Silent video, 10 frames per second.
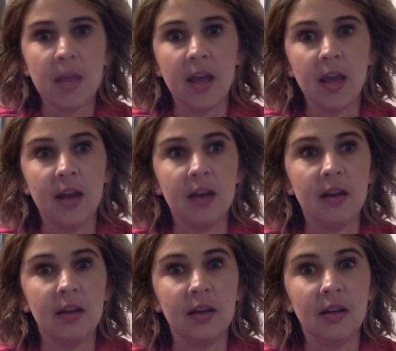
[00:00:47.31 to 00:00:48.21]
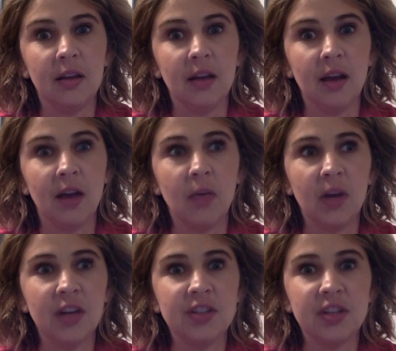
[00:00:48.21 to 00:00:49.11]
and I
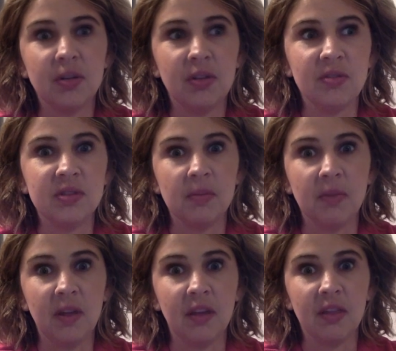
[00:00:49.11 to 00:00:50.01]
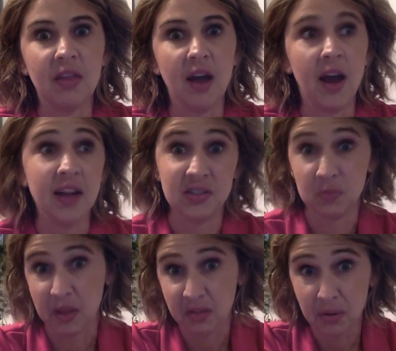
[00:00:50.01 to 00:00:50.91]
want to share with you something that I just
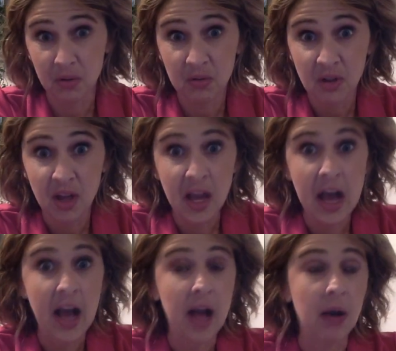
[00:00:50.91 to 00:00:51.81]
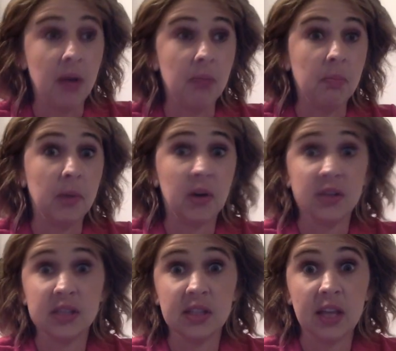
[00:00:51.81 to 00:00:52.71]
went through um,
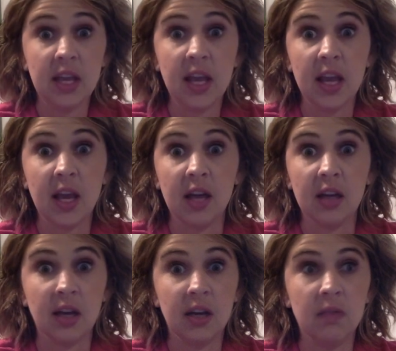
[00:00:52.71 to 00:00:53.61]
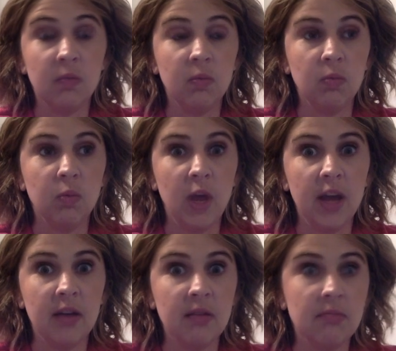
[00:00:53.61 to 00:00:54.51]
personally and kind of what
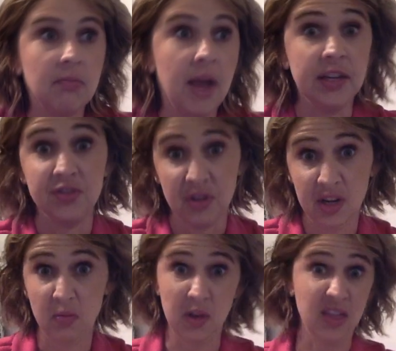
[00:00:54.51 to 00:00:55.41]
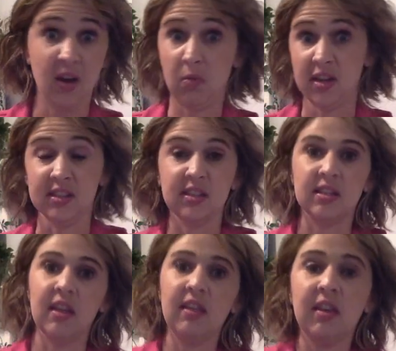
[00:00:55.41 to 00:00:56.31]
my journey with that was because
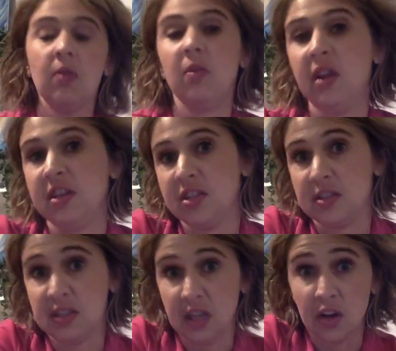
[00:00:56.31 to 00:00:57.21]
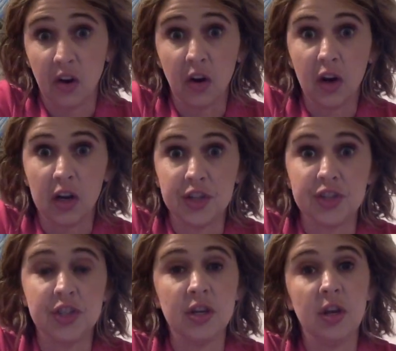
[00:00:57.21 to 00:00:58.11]
I think it would just encourage